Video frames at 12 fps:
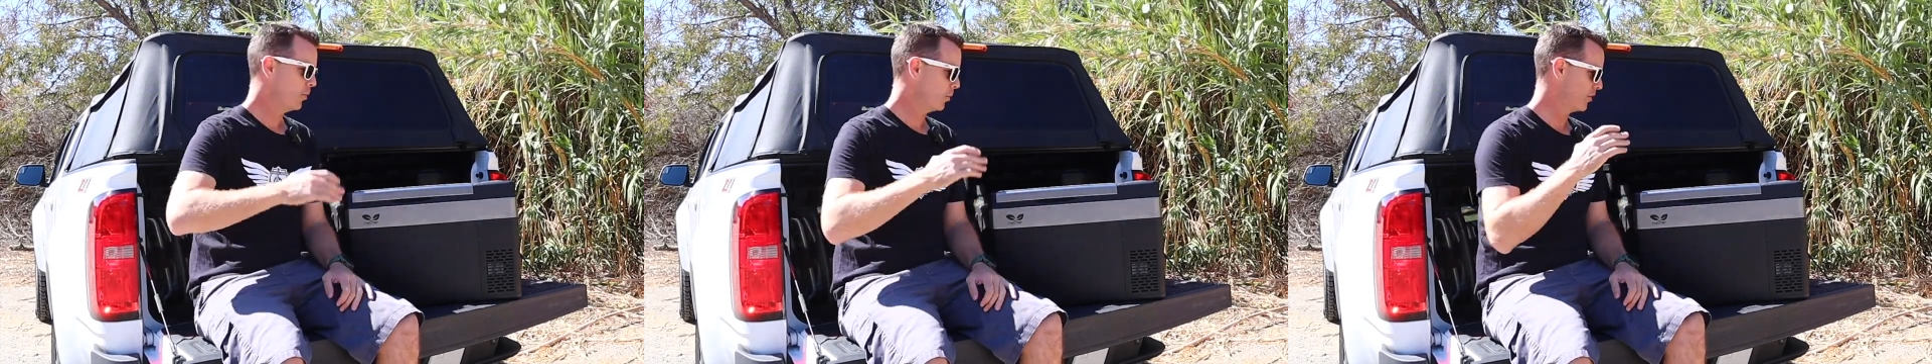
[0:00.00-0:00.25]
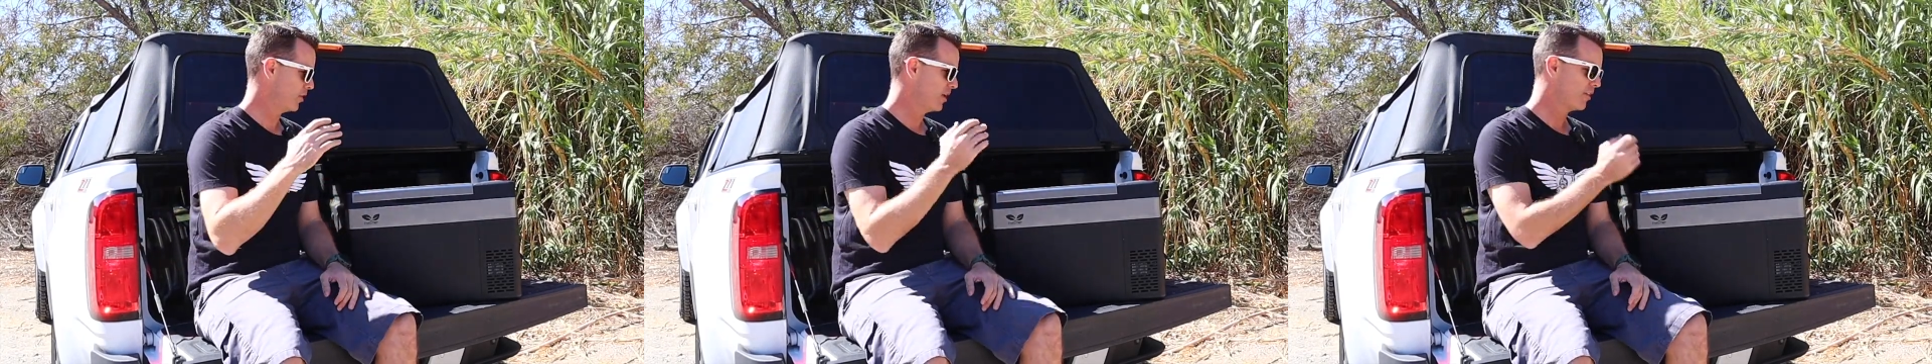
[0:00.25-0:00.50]

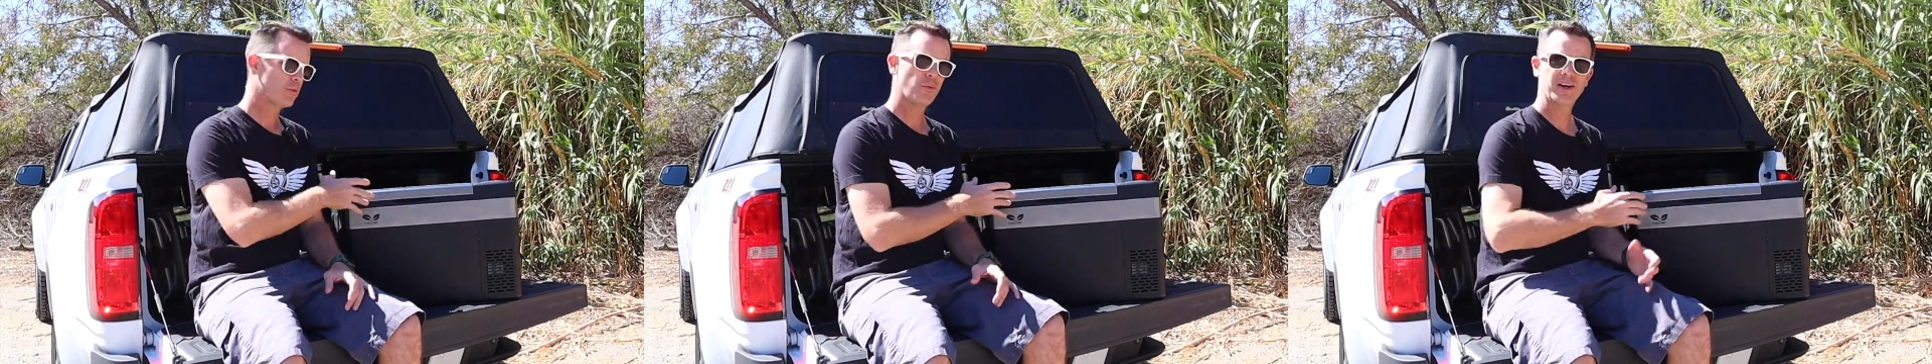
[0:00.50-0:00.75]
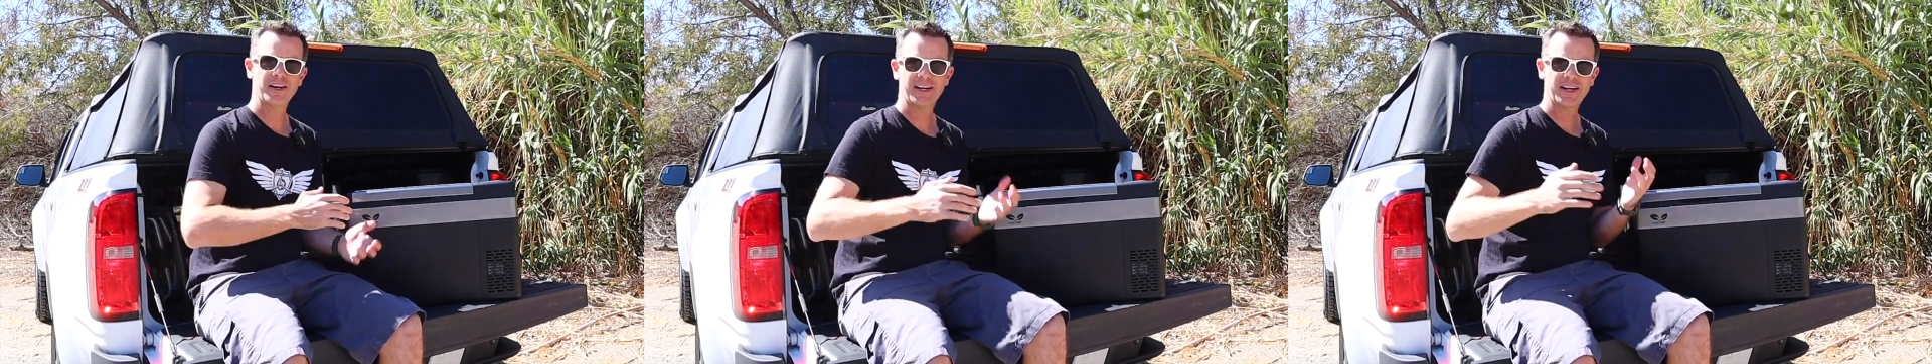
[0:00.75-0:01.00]
with another
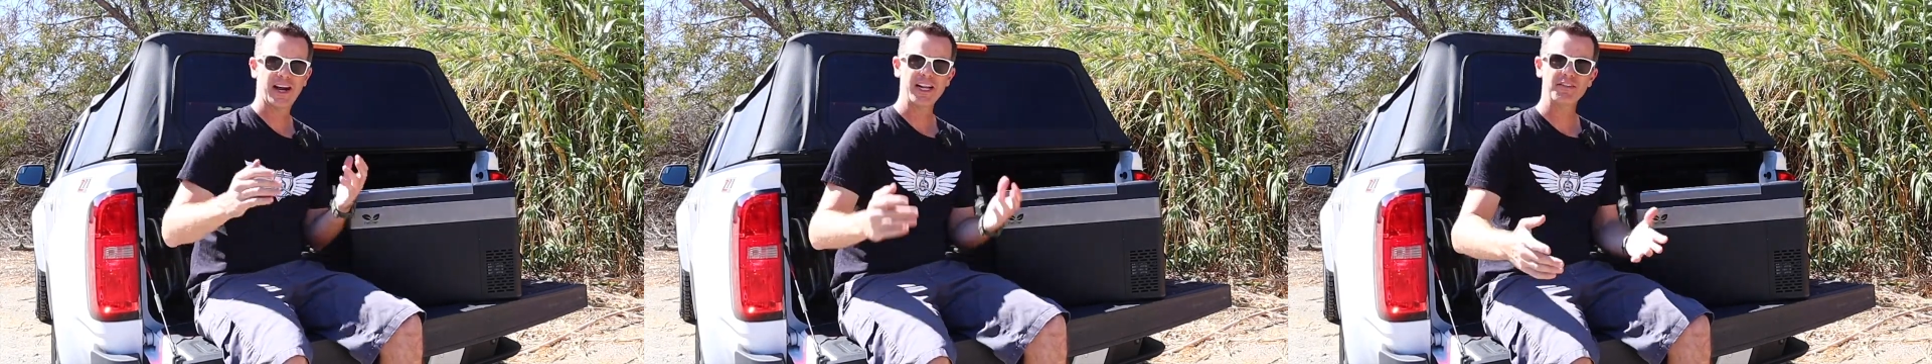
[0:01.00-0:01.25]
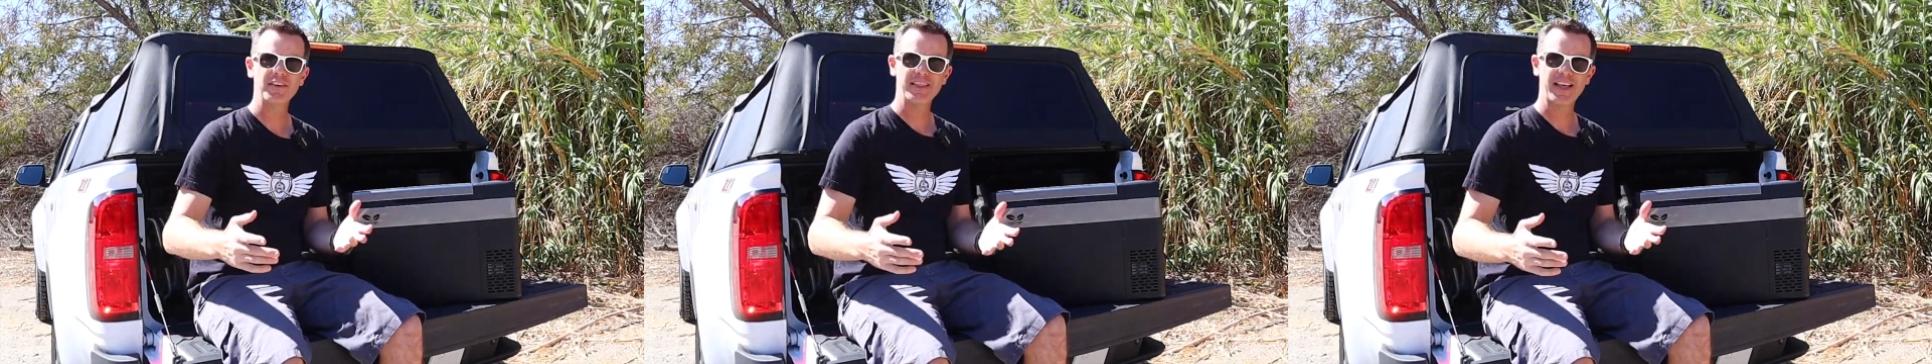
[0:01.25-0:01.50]
one
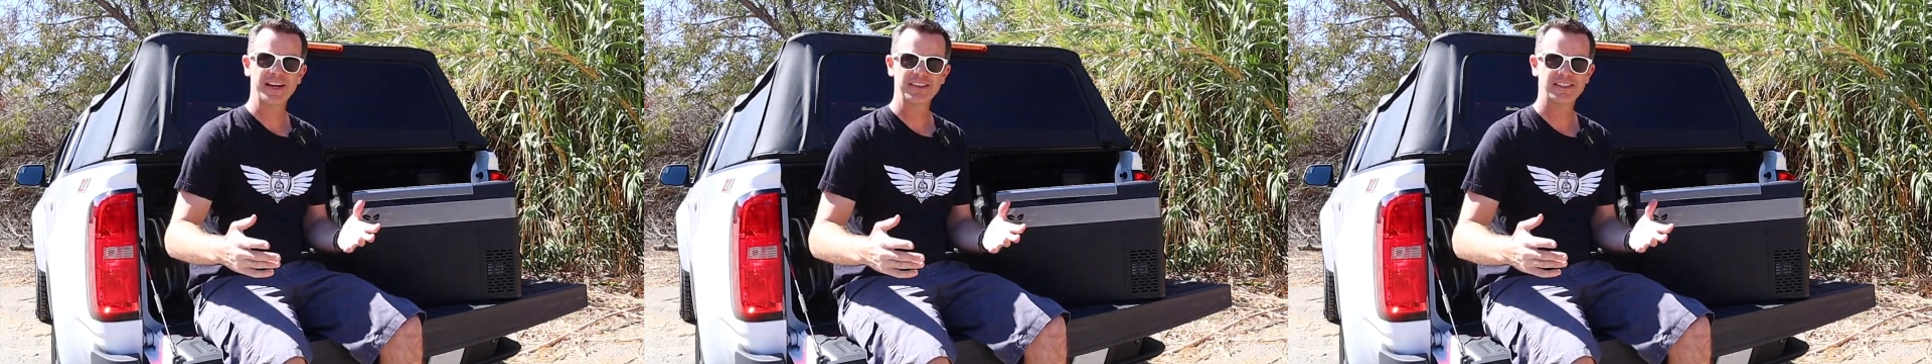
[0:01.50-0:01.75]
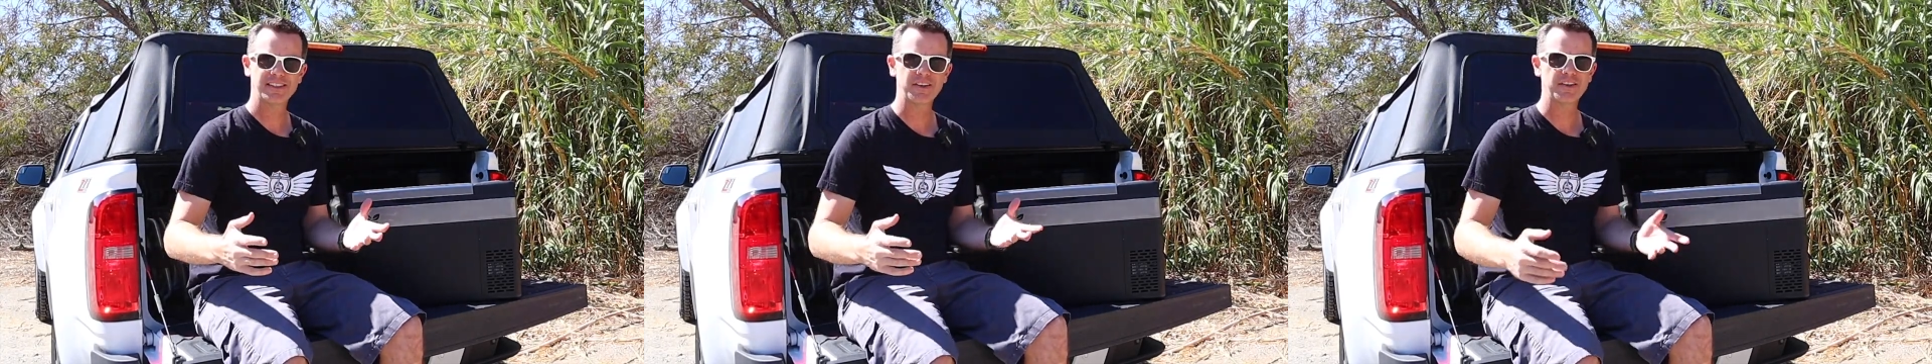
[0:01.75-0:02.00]
kind of in
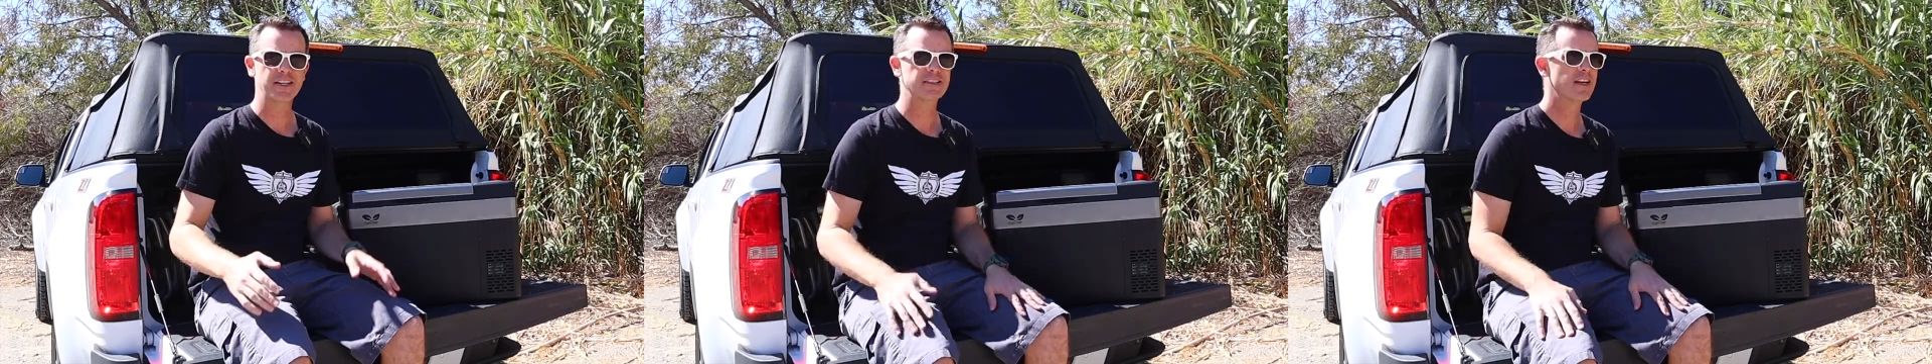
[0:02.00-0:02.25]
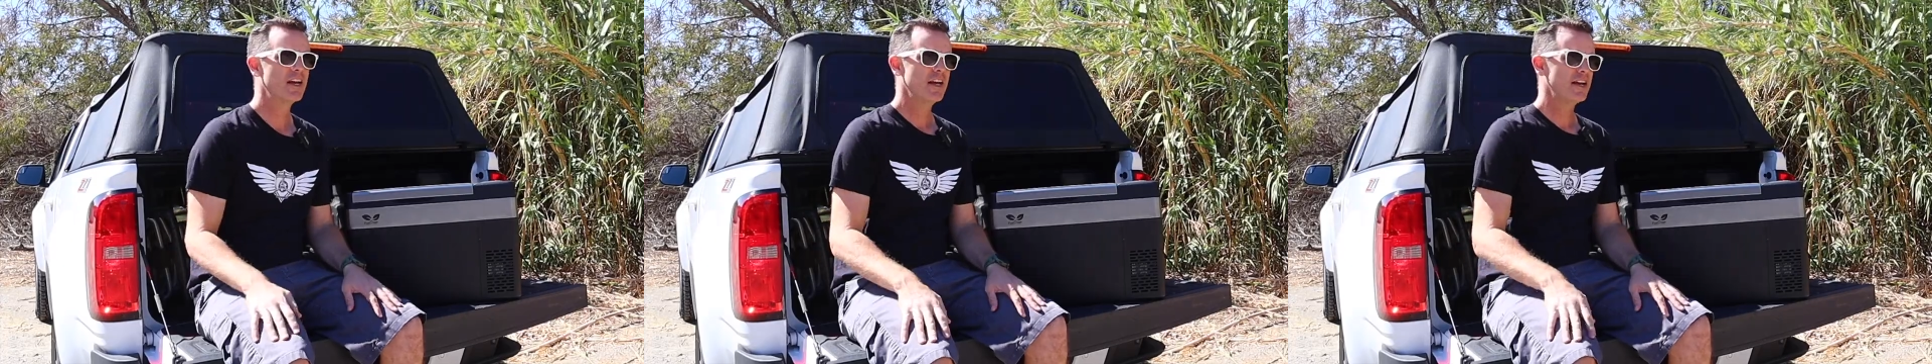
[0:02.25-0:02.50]
that
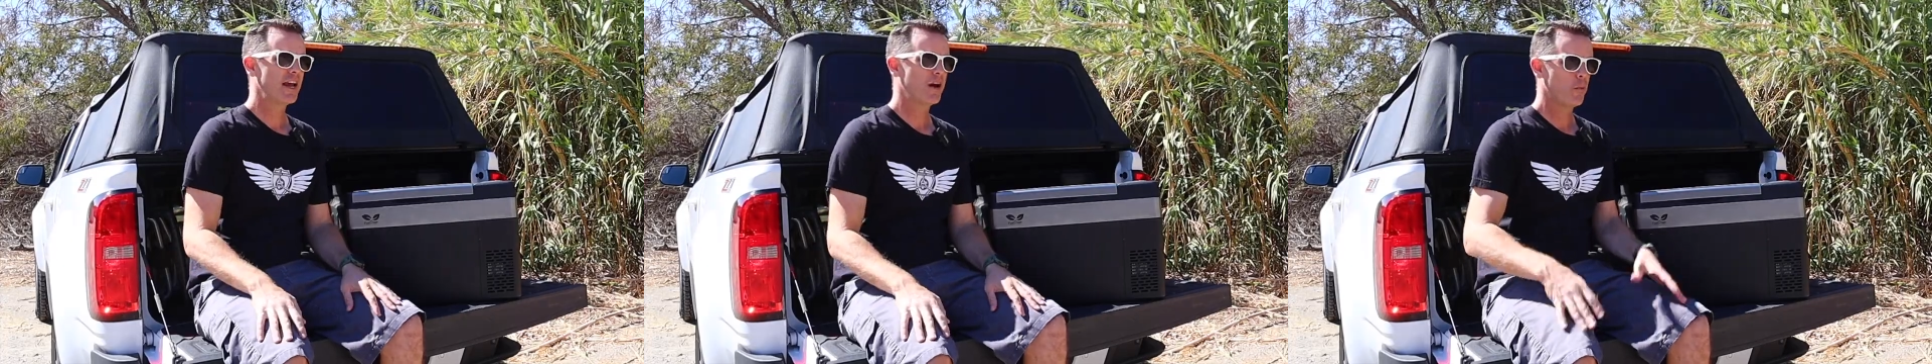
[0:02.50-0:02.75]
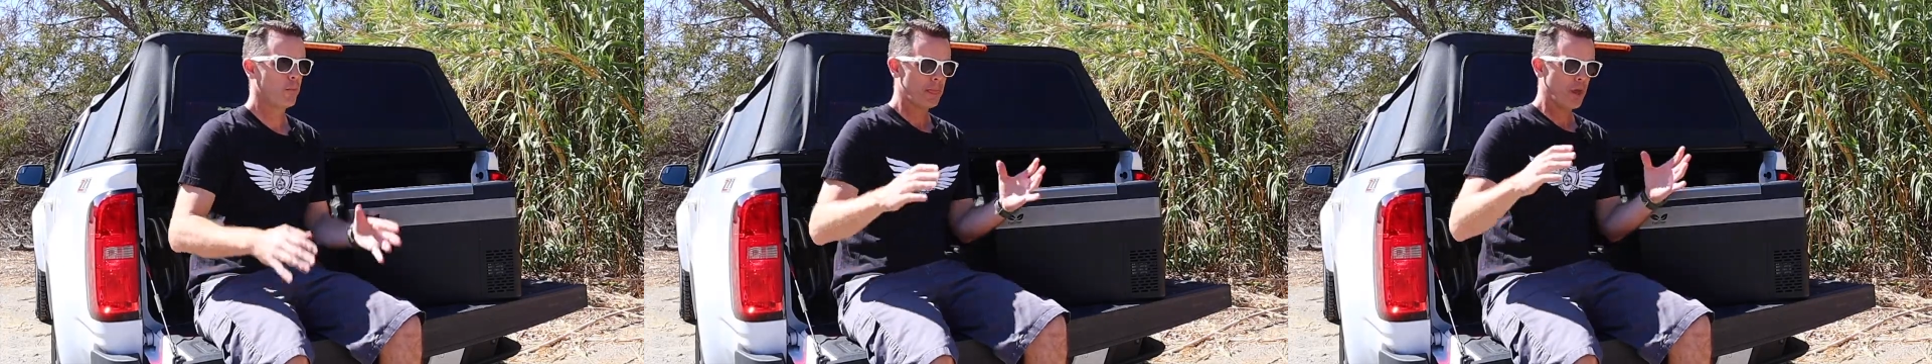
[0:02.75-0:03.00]
series.
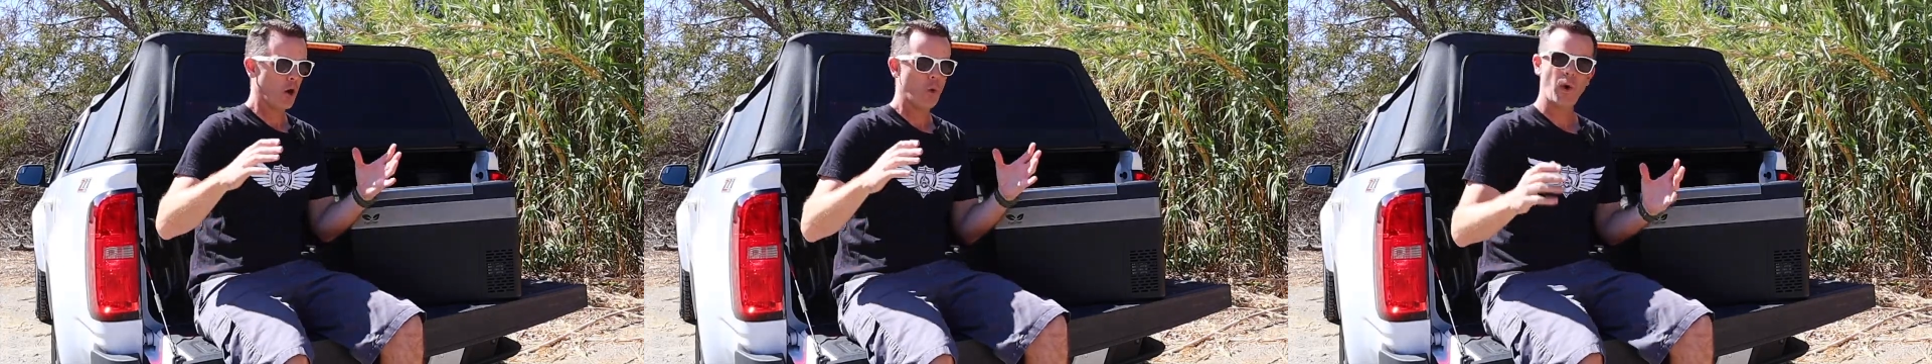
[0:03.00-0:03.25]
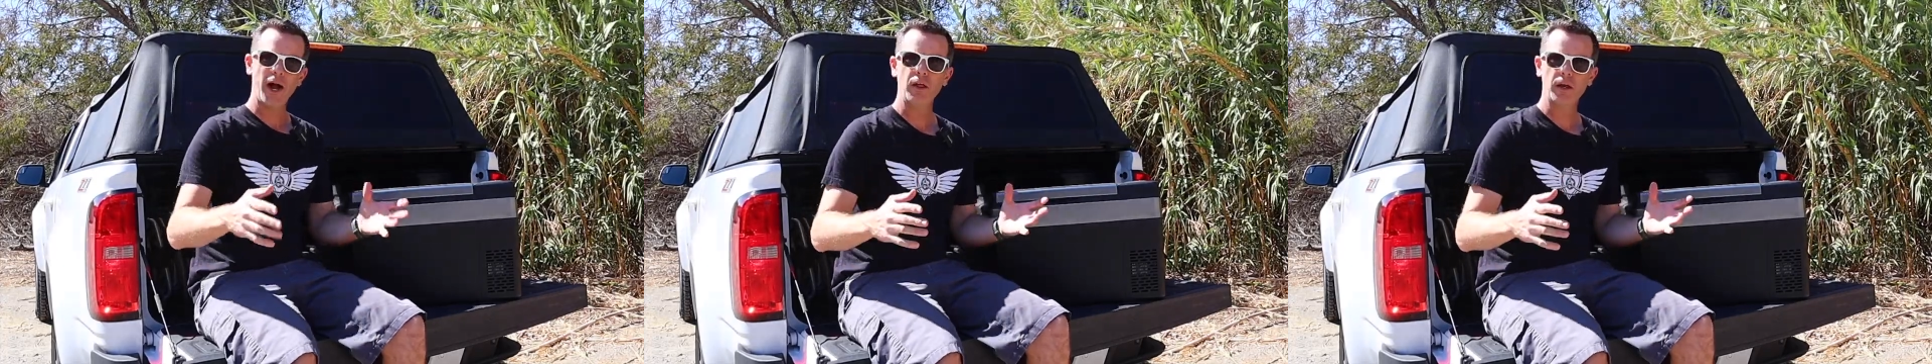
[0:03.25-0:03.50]
Now, a
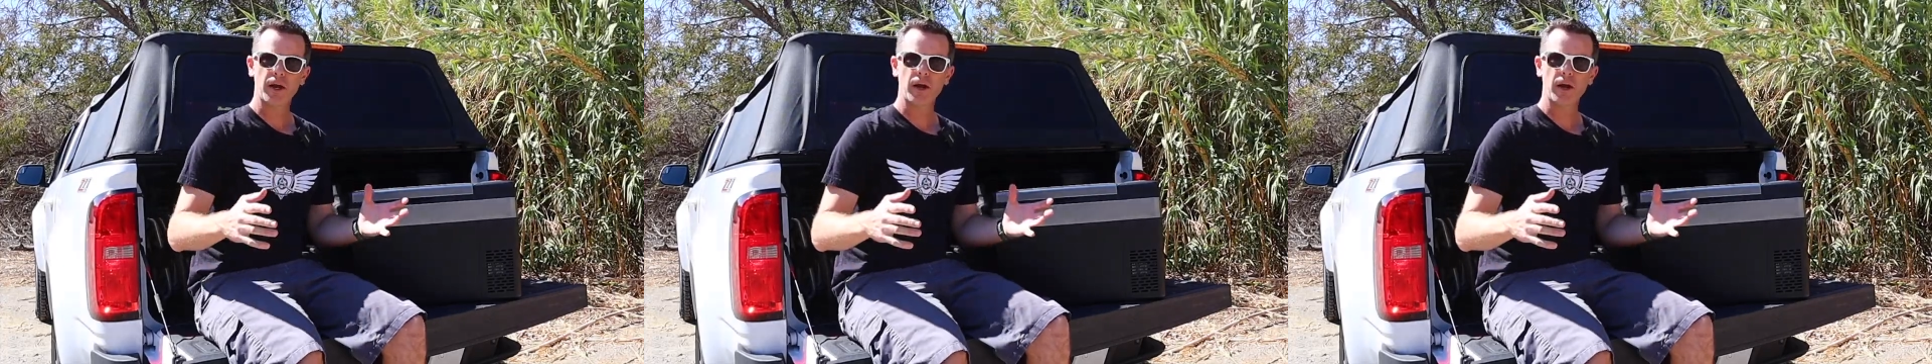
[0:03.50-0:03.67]
while